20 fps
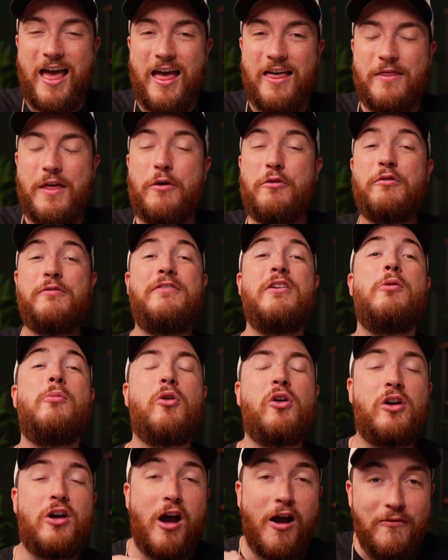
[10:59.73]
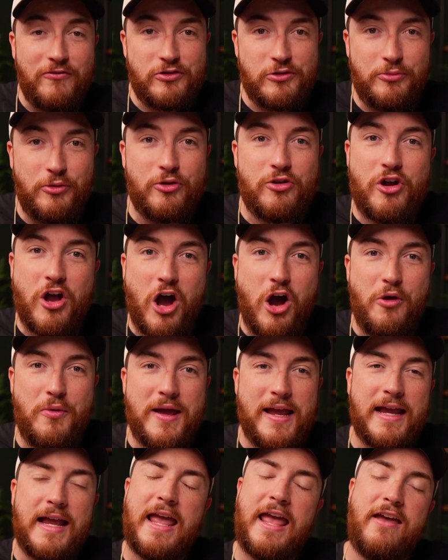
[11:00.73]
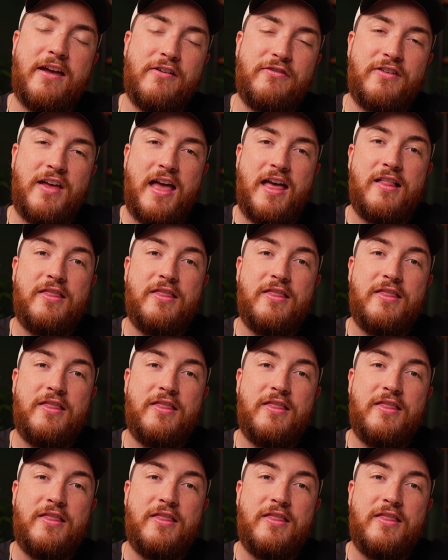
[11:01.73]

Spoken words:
They would feel more comfortable going if